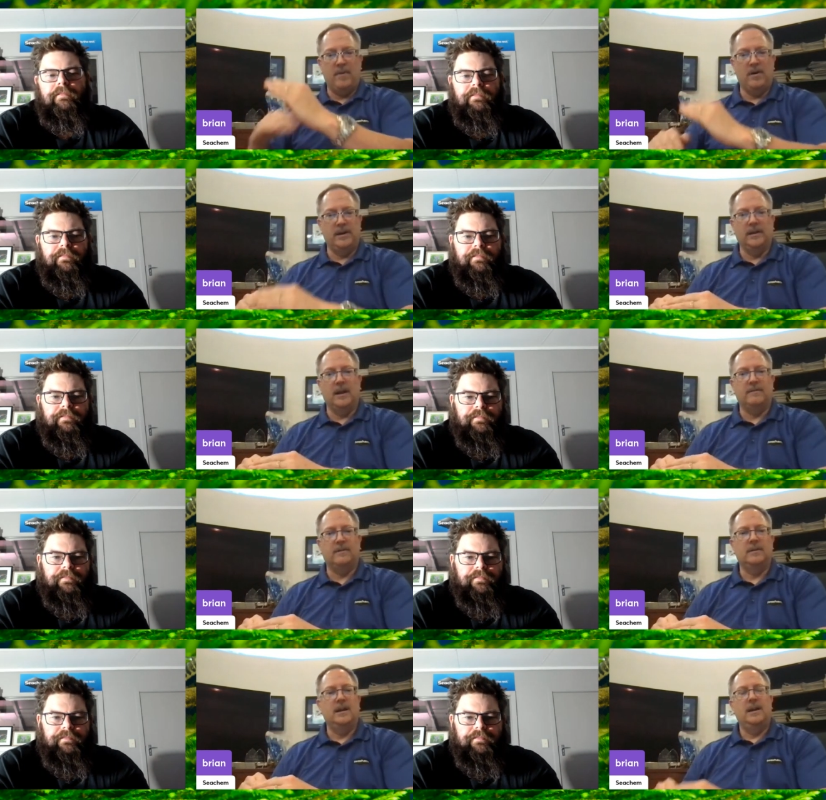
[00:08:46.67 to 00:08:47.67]
Speaker 1: ammonia
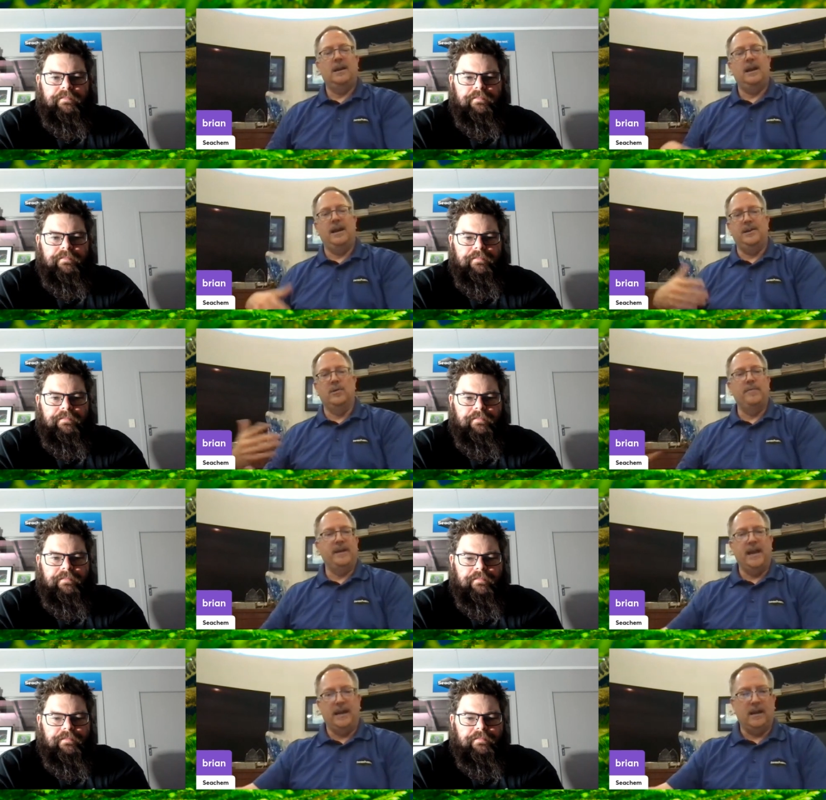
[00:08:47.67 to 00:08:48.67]
level and you'll be
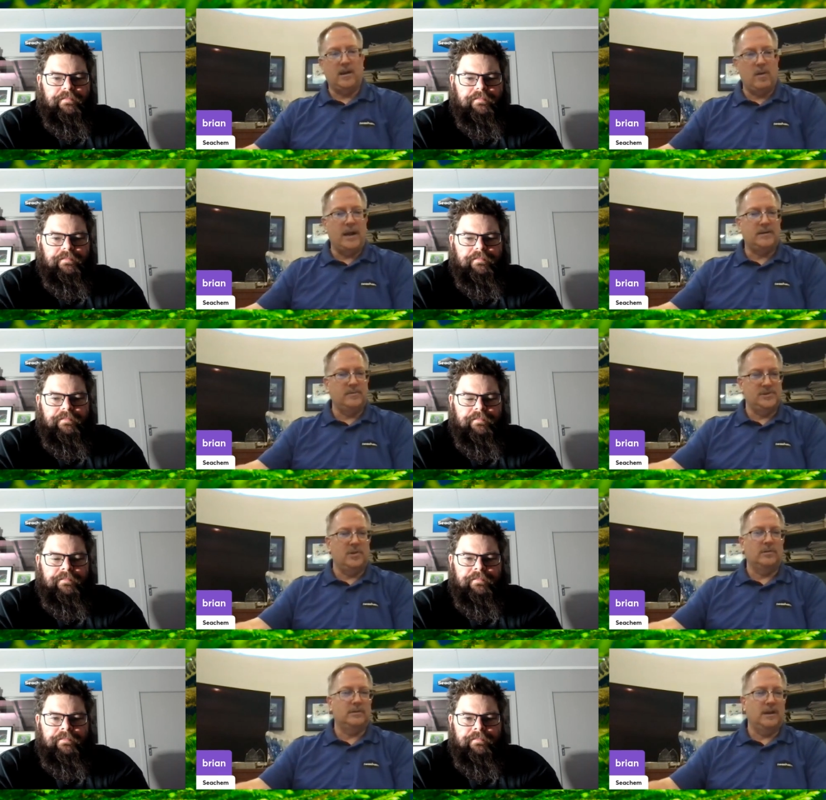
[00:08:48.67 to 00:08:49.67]
getting a correct
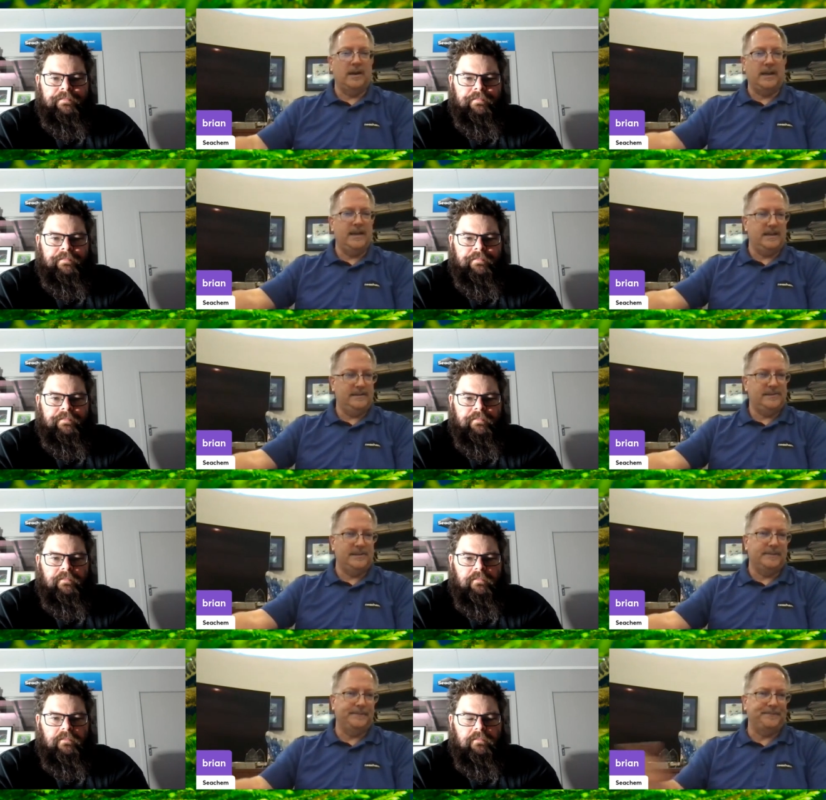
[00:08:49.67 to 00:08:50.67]
result on a kit. So
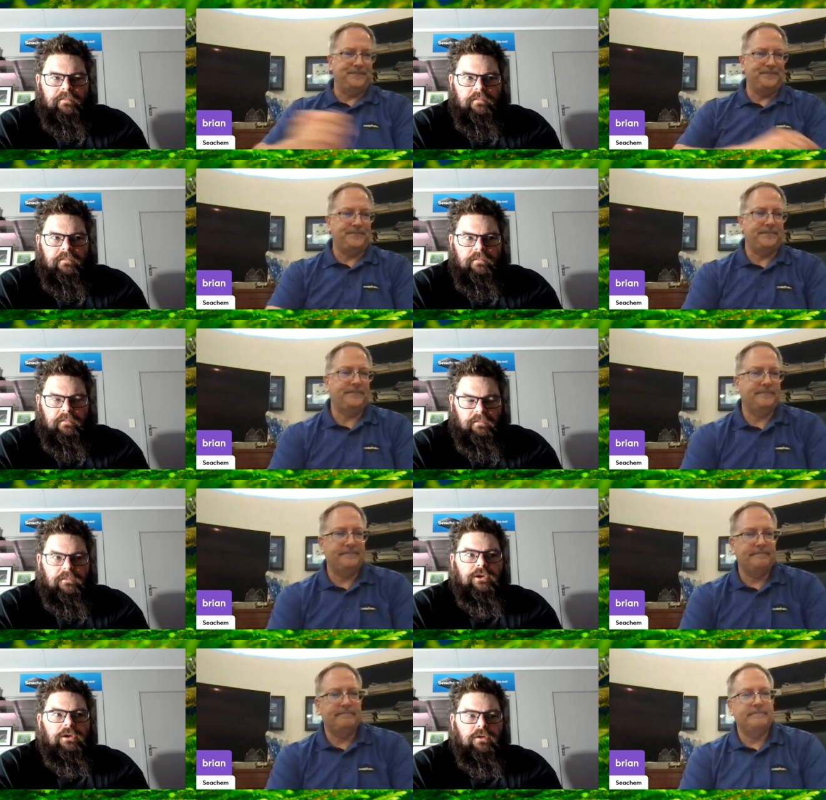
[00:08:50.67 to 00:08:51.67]

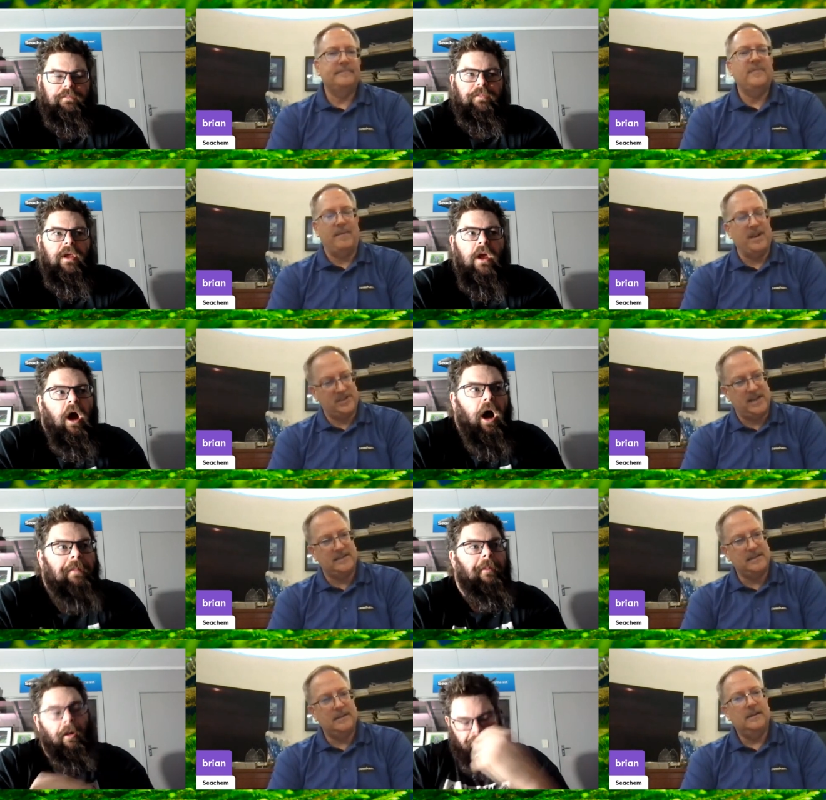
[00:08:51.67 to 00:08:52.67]
that makes sense.
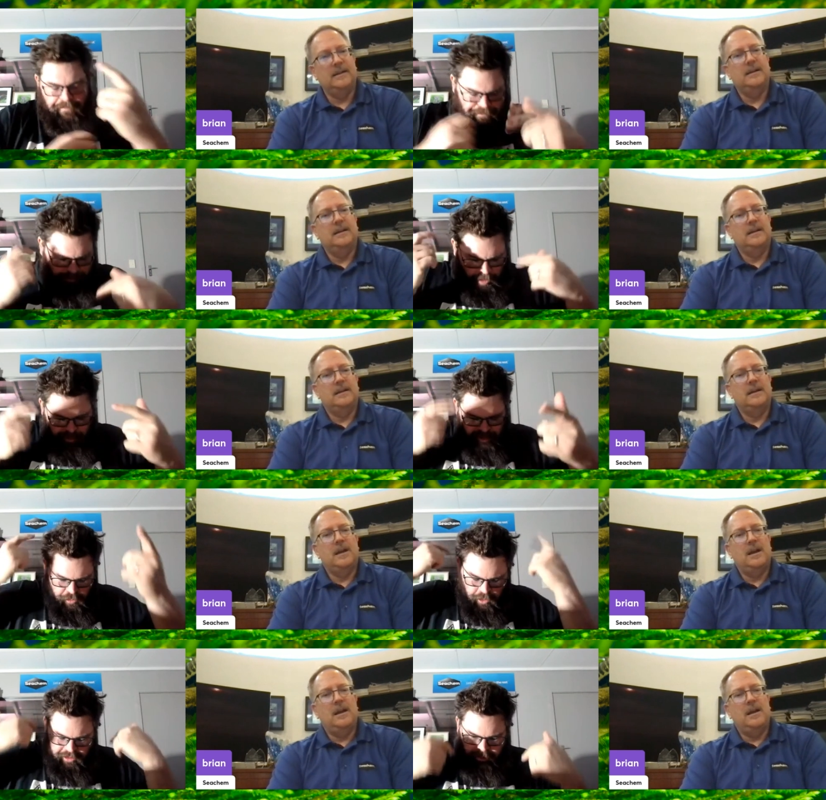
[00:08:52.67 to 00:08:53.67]
I'm,
Speaker 2: I'm, I'm just
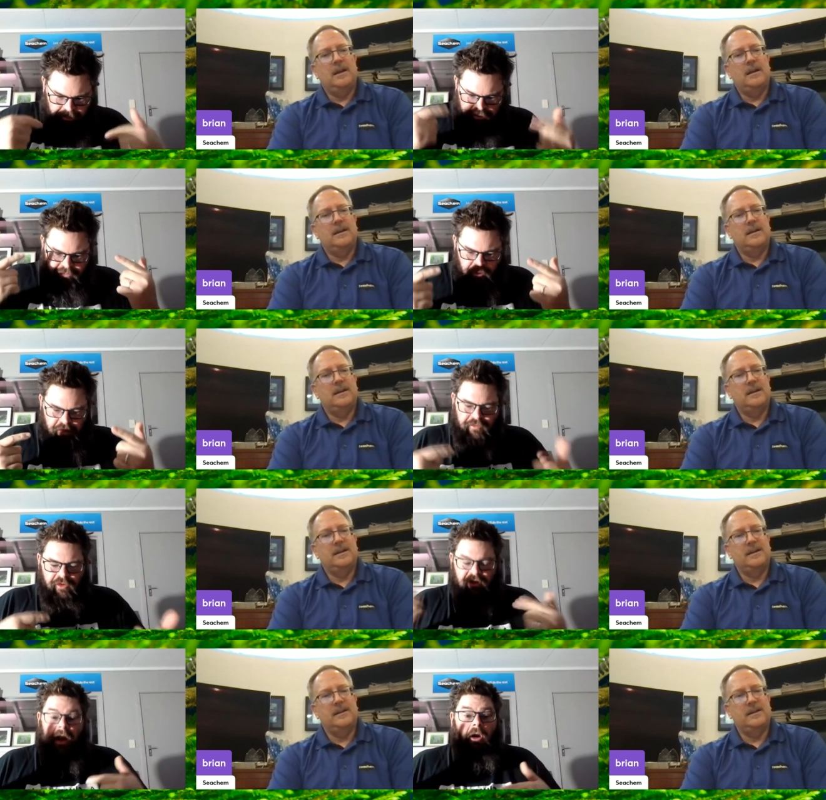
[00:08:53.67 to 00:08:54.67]
working through a few
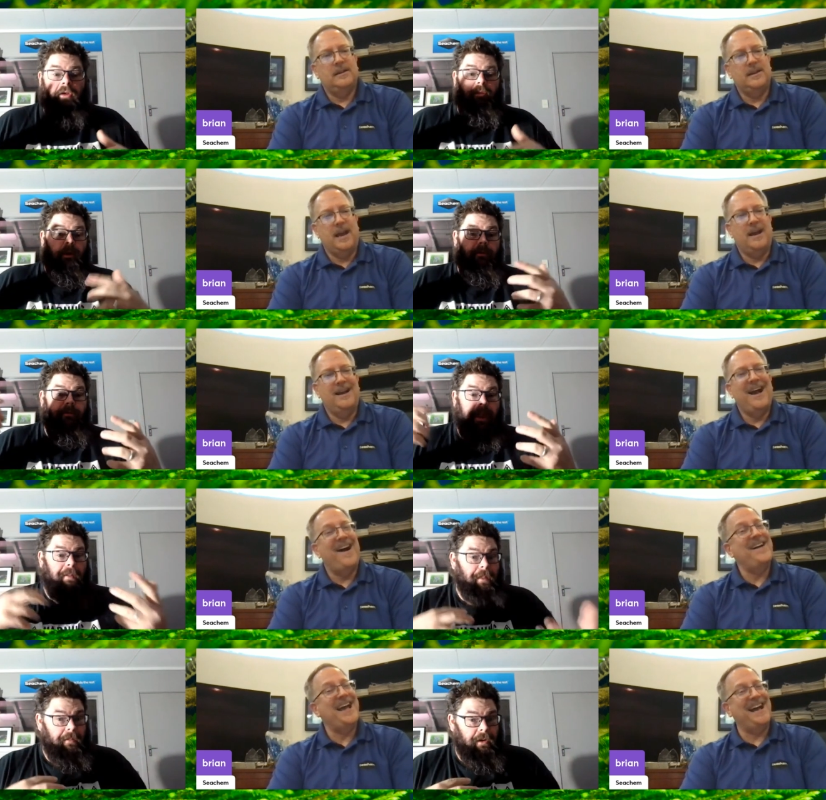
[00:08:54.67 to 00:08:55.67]
different scenarios when I've
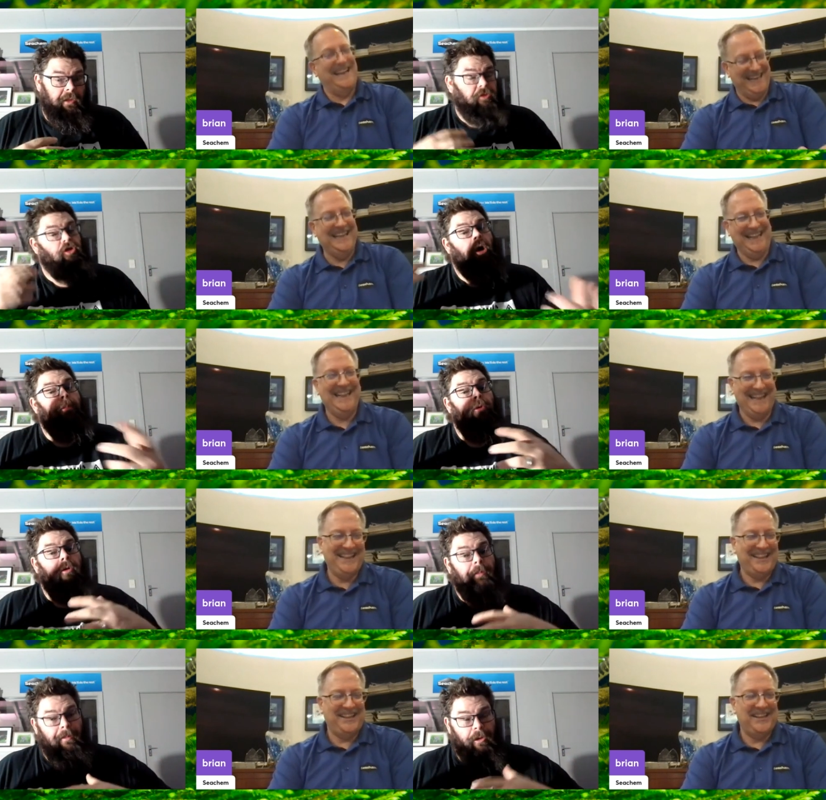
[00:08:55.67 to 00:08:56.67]
had oh, yeah. people in the shop
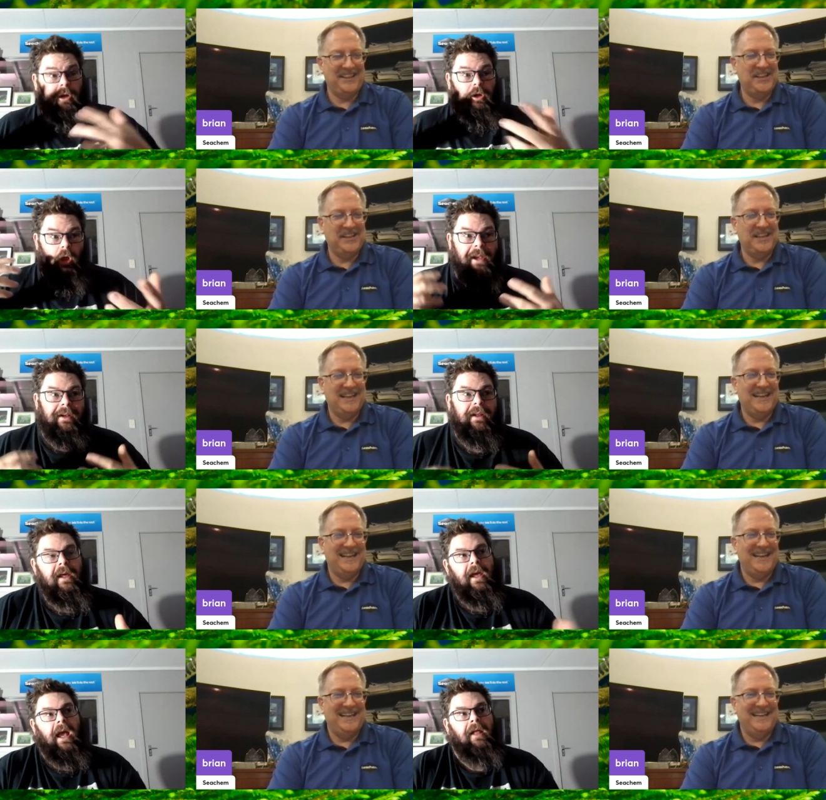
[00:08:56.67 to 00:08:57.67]
or people online.
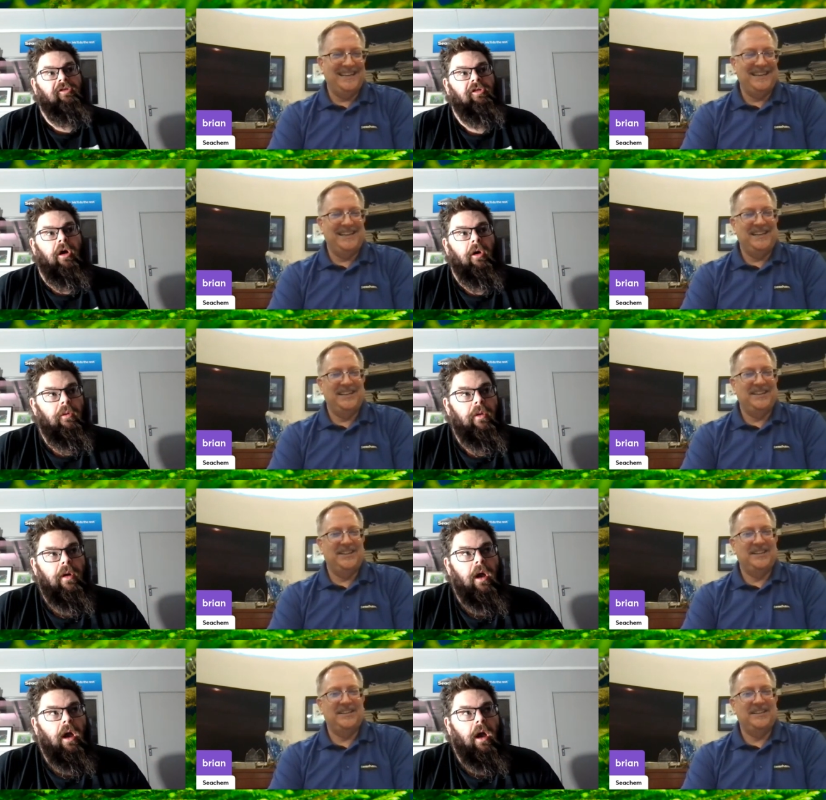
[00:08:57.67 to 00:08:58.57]
And so